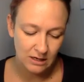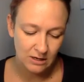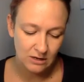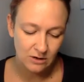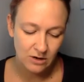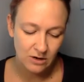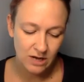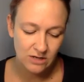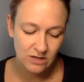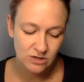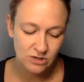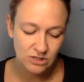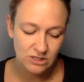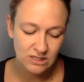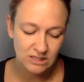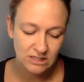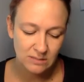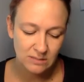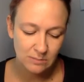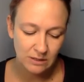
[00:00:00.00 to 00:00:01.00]
her hatred
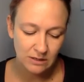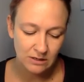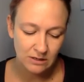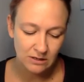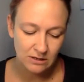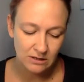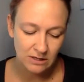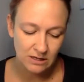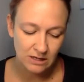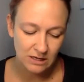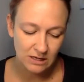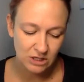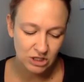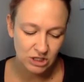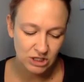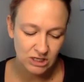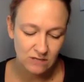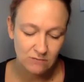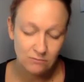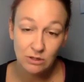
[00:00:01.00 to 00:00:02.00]
disappeared, and
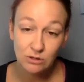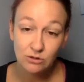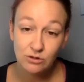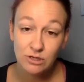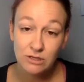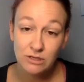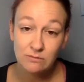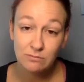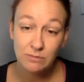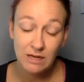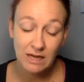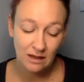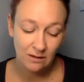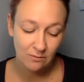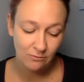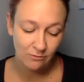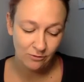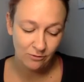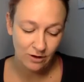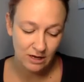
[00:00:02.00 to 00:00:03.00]
she and Mildred
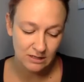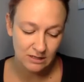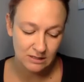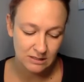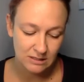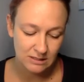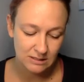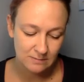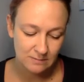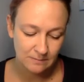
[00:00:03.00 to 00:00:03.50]
became friends.